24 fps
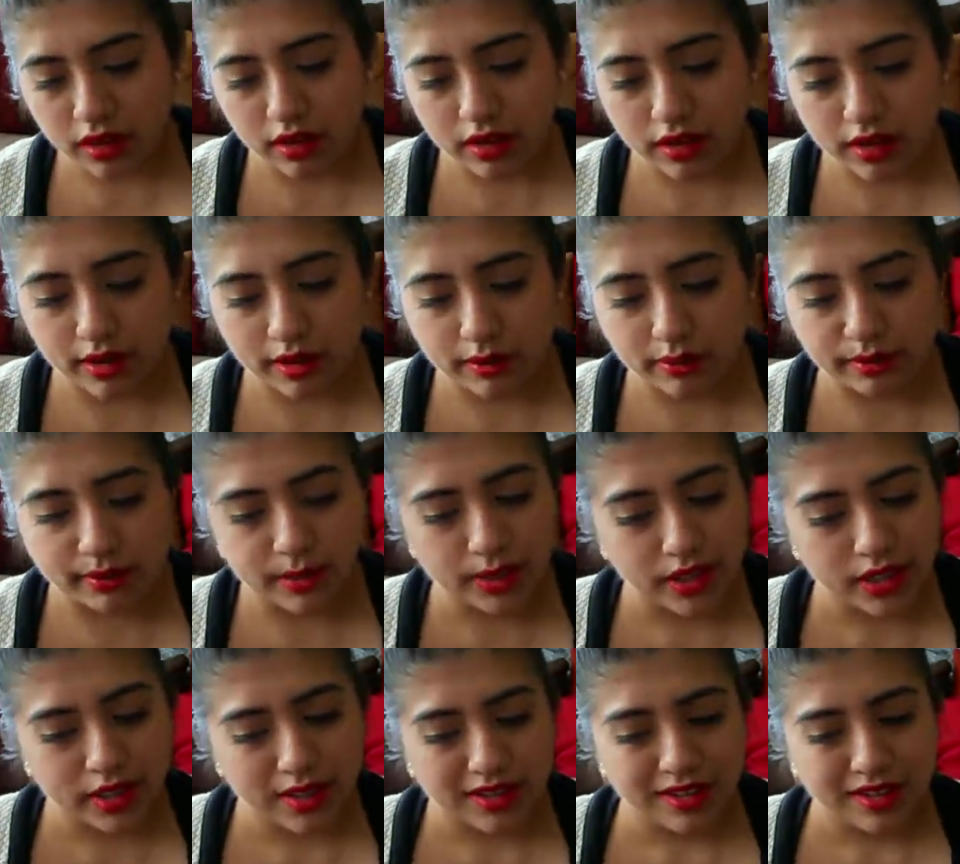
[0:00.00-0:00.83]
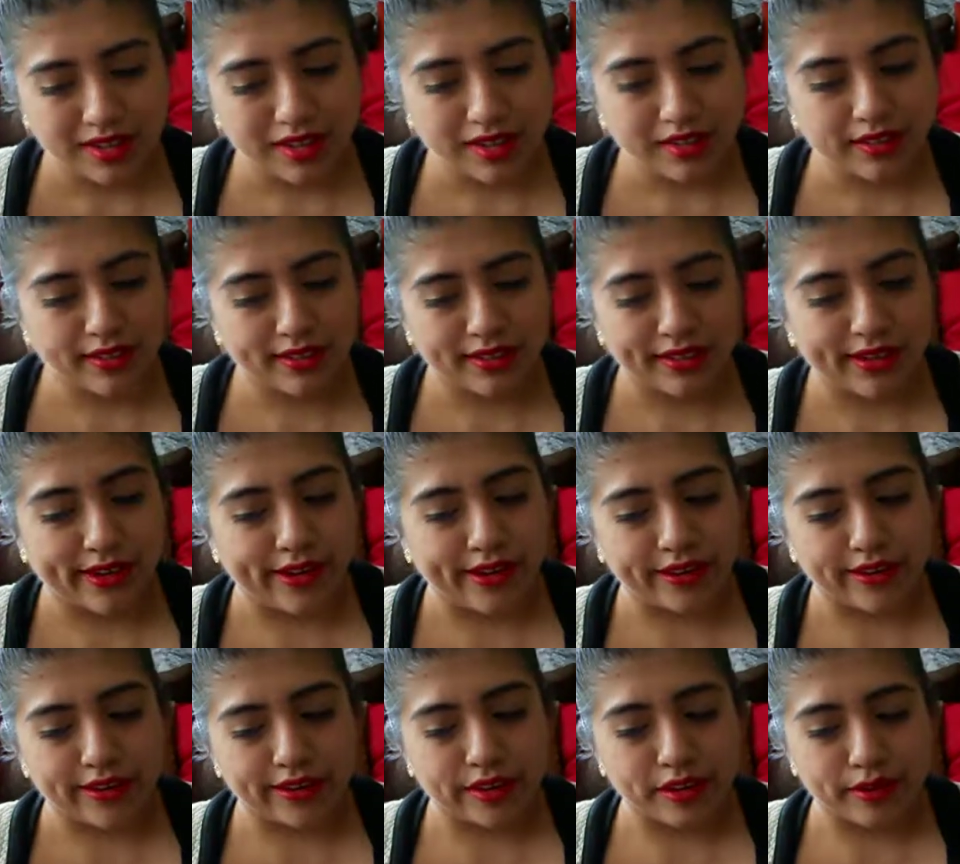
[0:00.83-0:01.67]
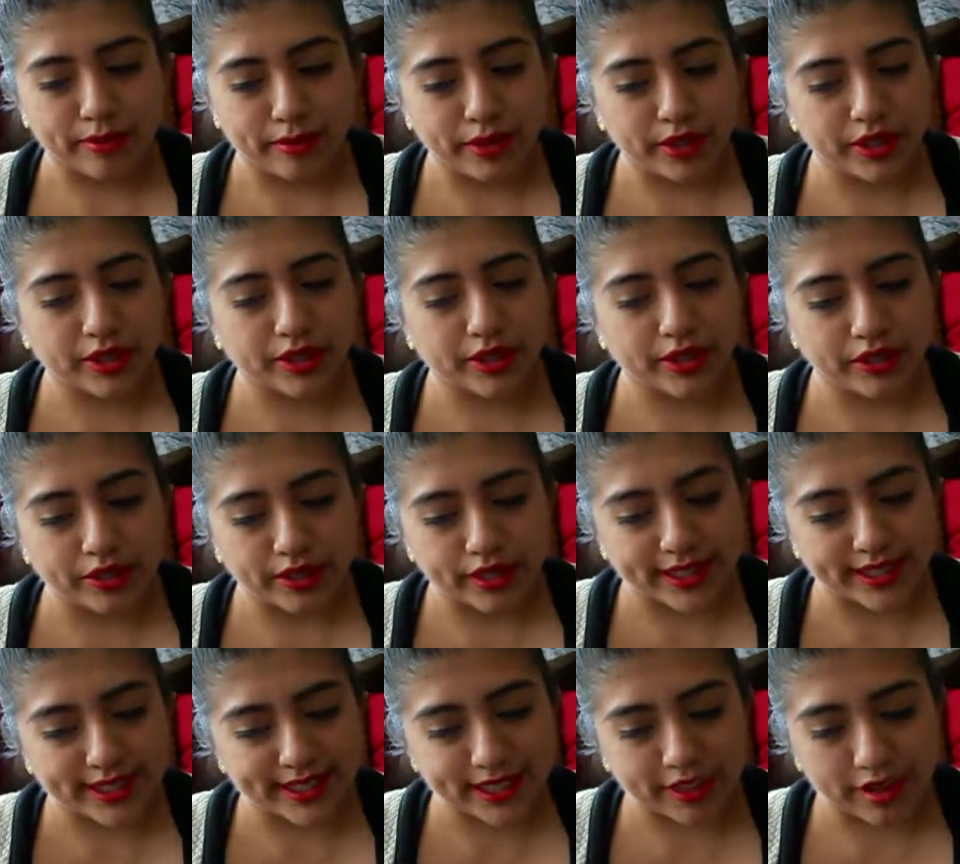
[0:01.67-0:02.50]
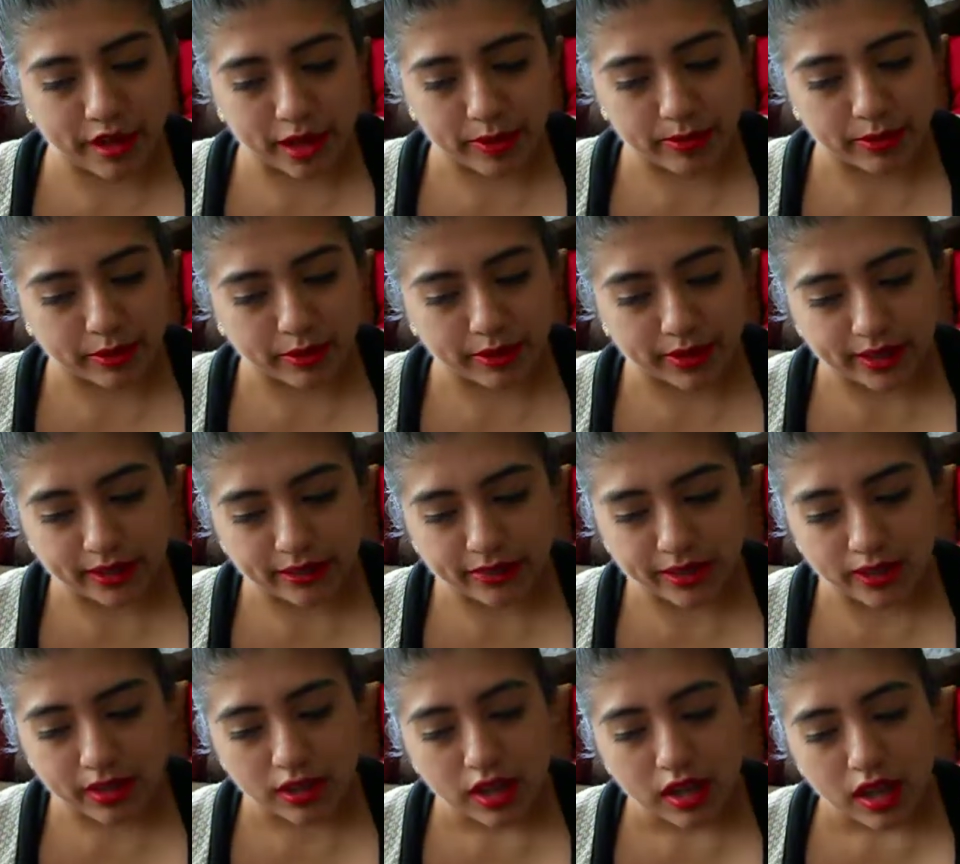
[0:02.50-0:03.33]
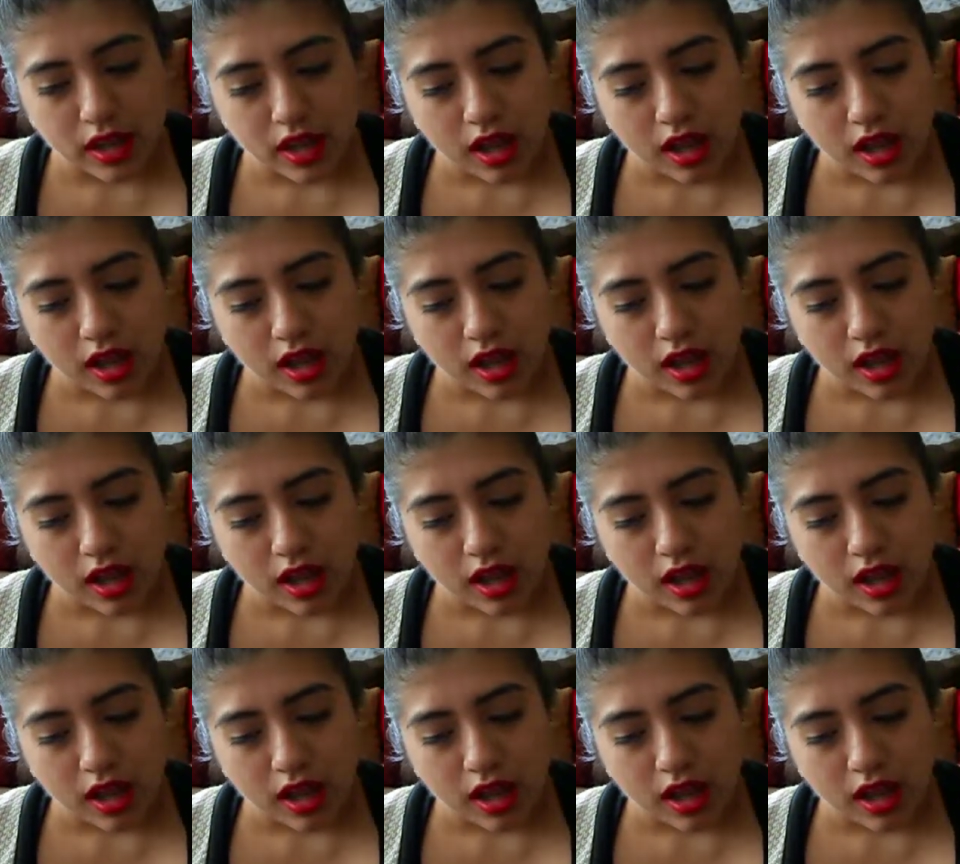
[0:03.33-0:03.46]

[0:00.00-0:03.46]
on the computer or Instagram or whatever.